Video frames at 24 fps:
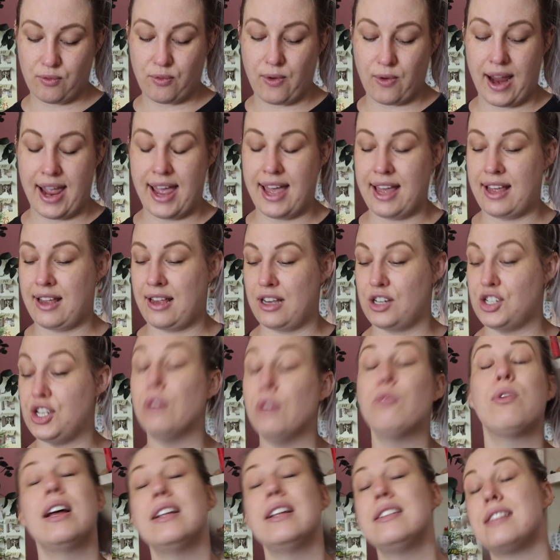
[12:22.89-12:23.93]

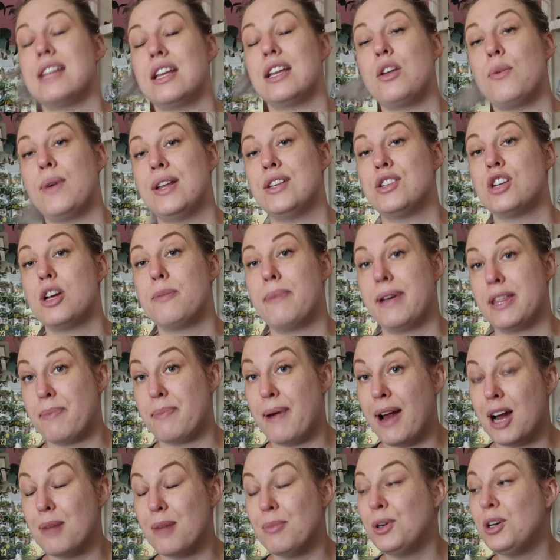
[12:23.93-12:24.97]
runs Innuendo by the
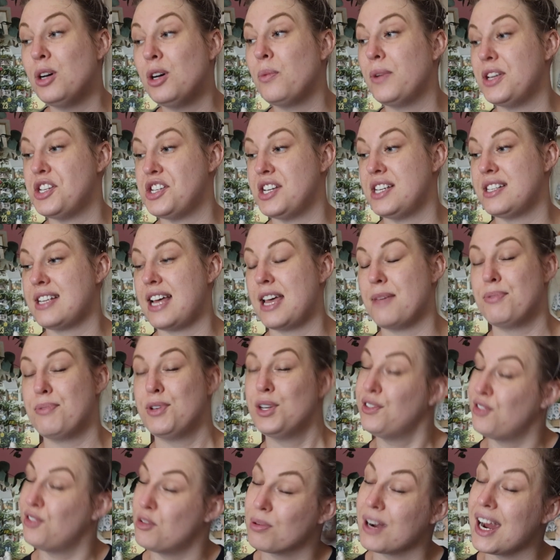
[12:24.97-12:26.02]
Paramour, which is a
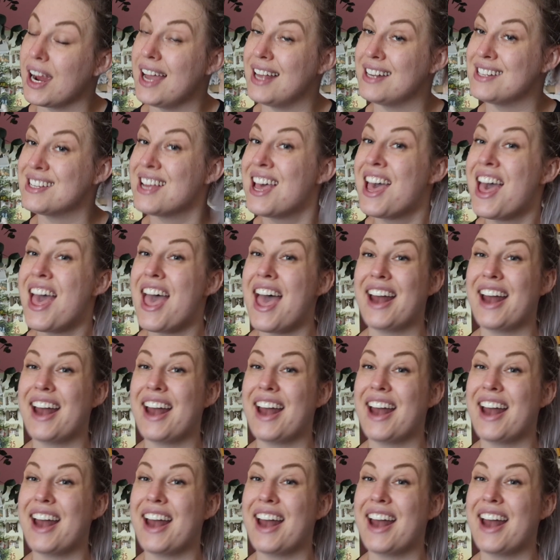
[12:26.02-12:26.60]
beautiful brand,